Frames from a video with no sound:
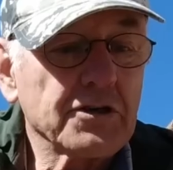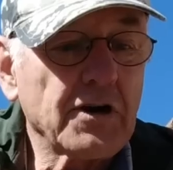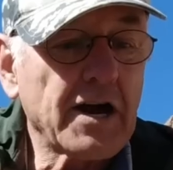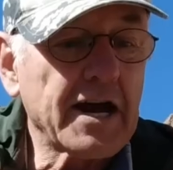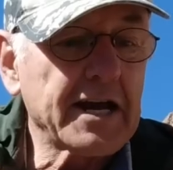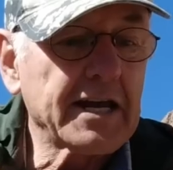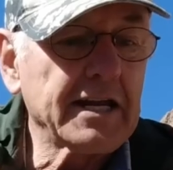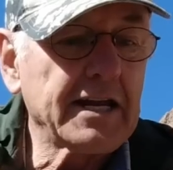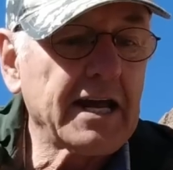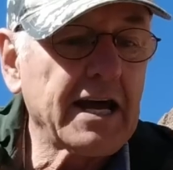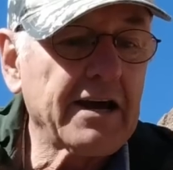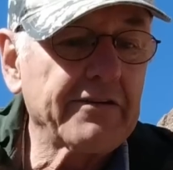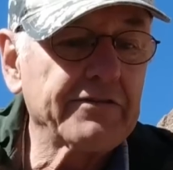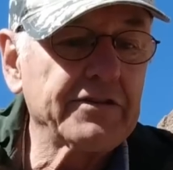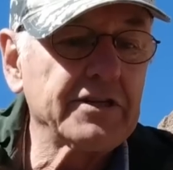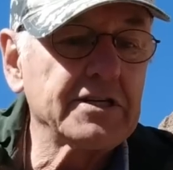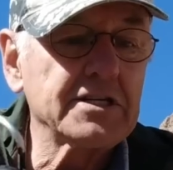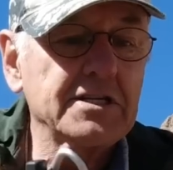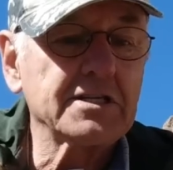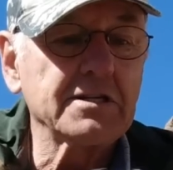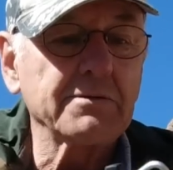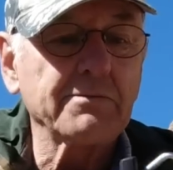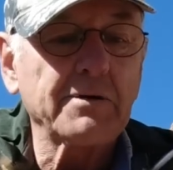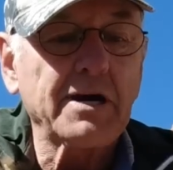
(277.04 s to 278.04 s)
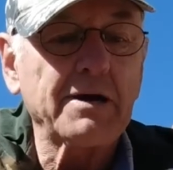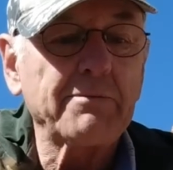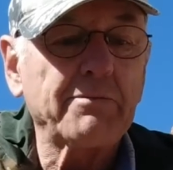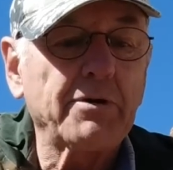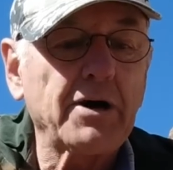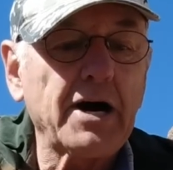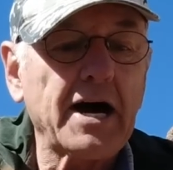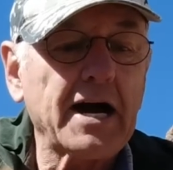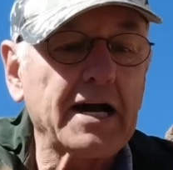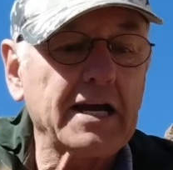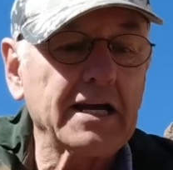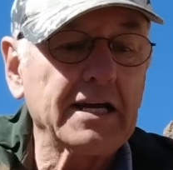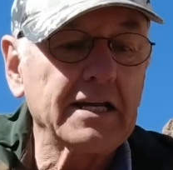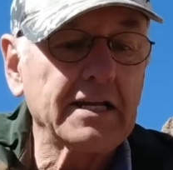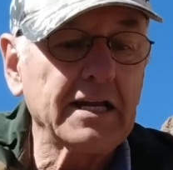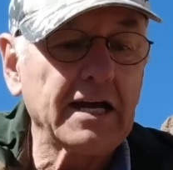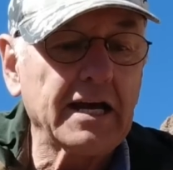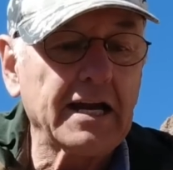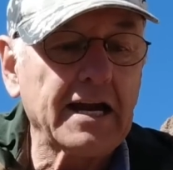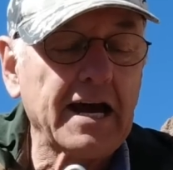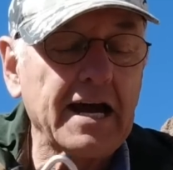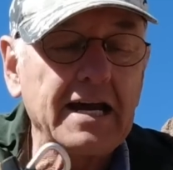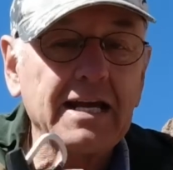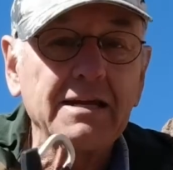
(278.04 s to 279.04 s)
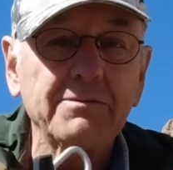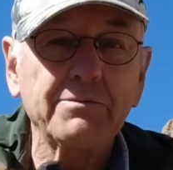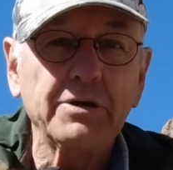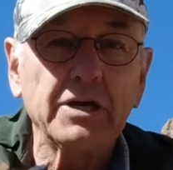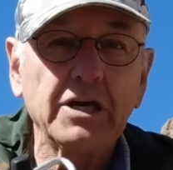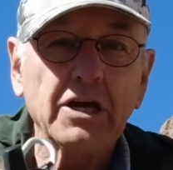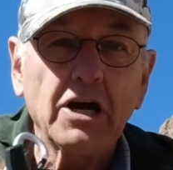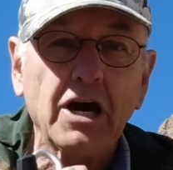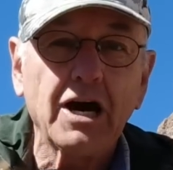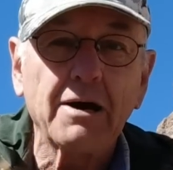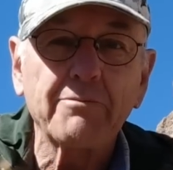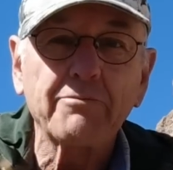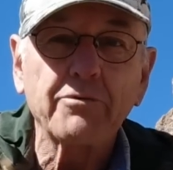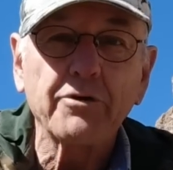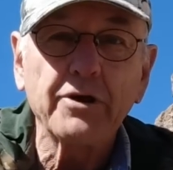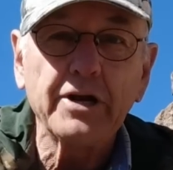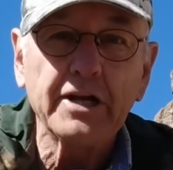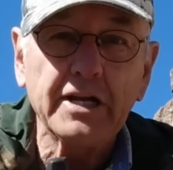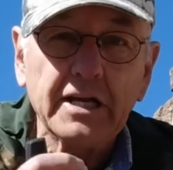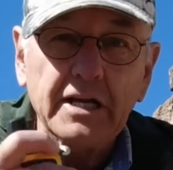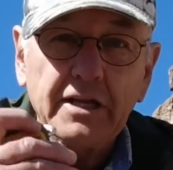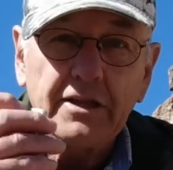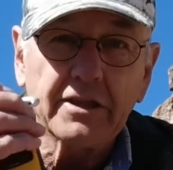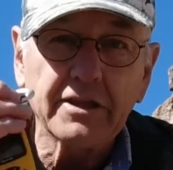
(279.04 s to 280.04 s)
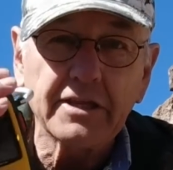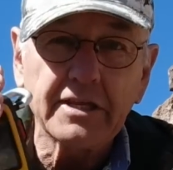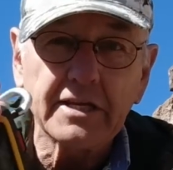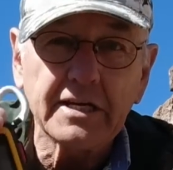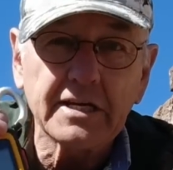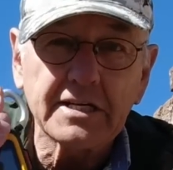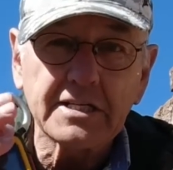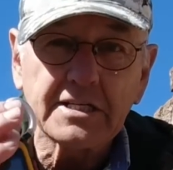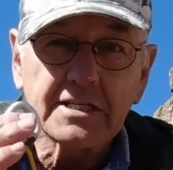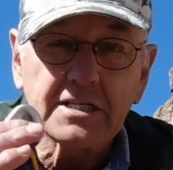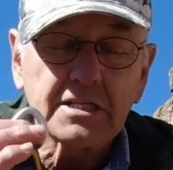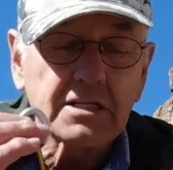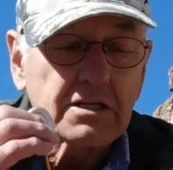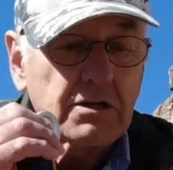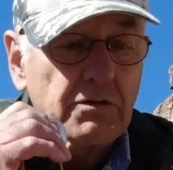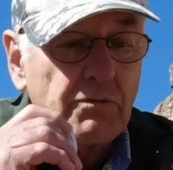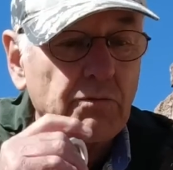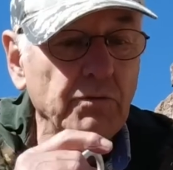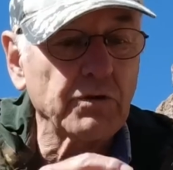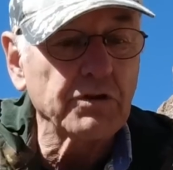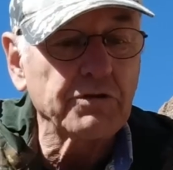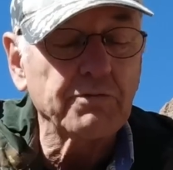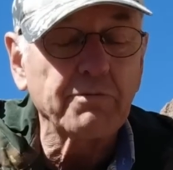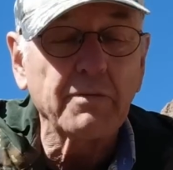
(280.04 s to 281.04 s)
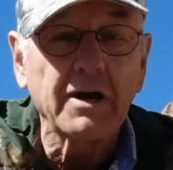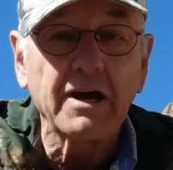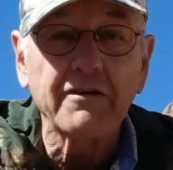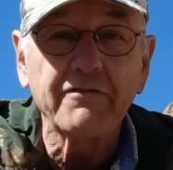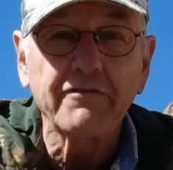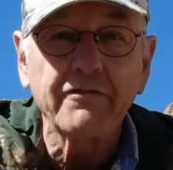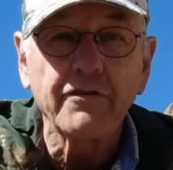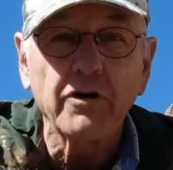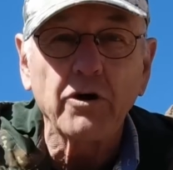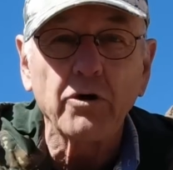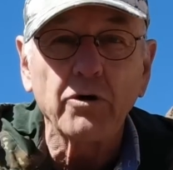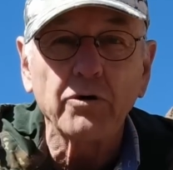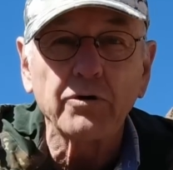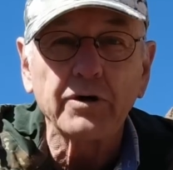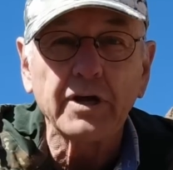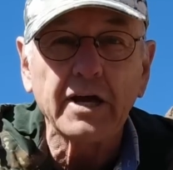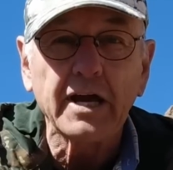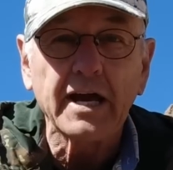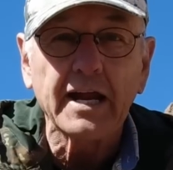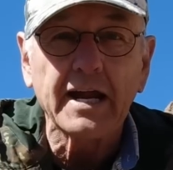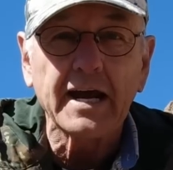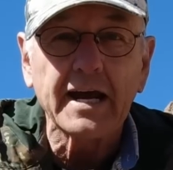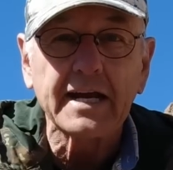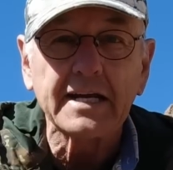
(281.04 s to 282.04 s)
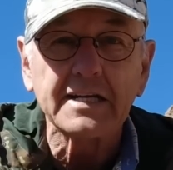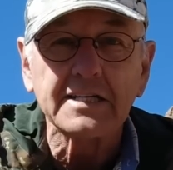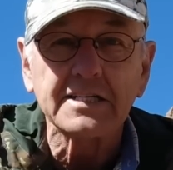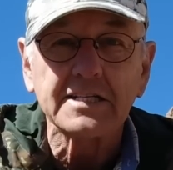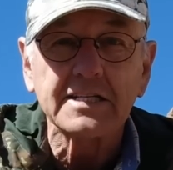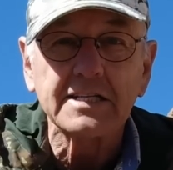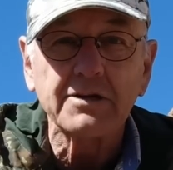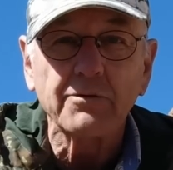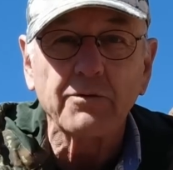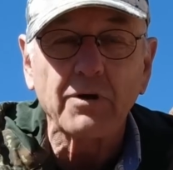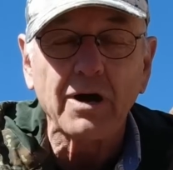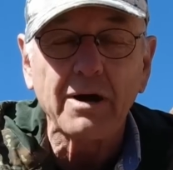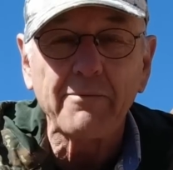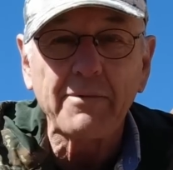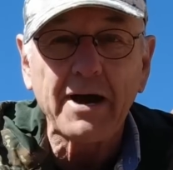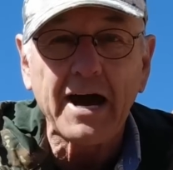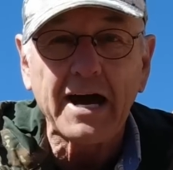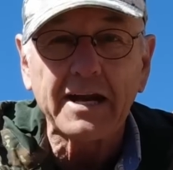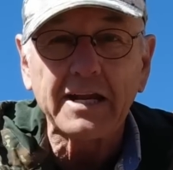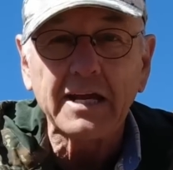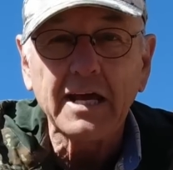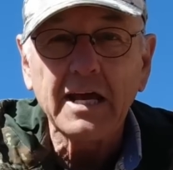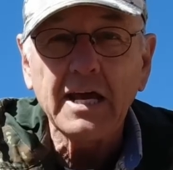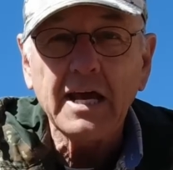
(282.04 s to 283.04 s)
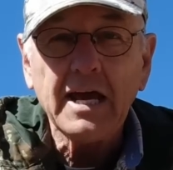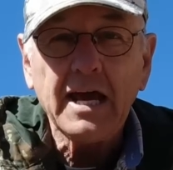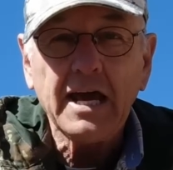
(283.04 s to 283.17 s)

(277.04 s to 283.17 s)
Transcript: So I can have this in my pocket, and I can be operating this with my phone, and I can see where I'm at.